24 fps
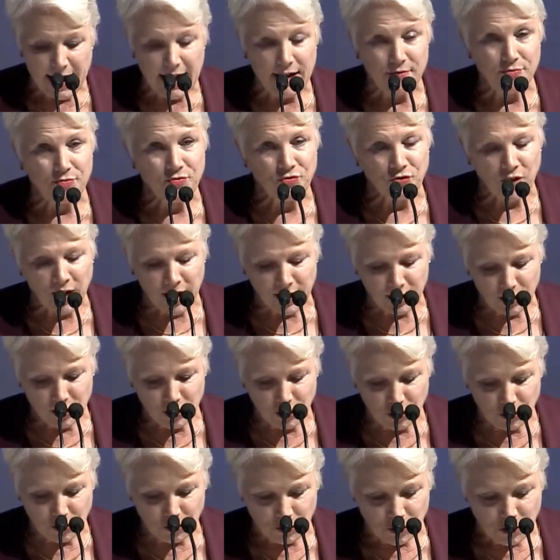and
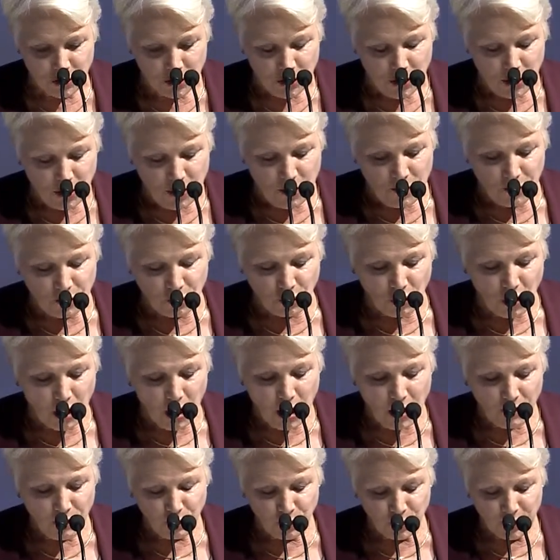thank you for
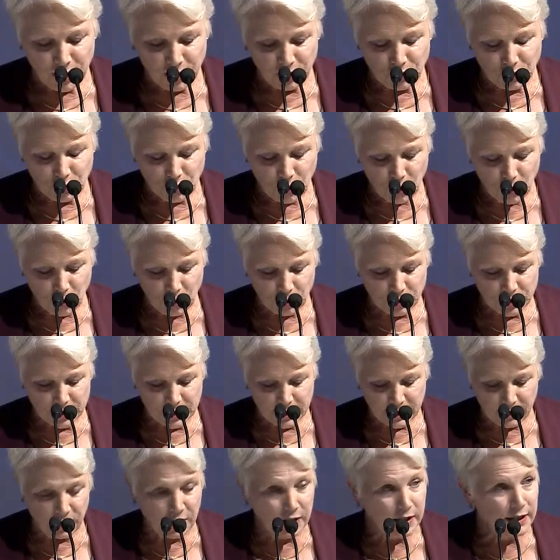offering to host
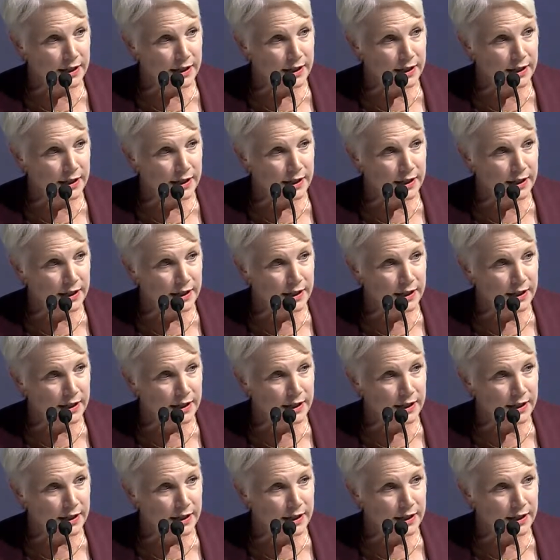the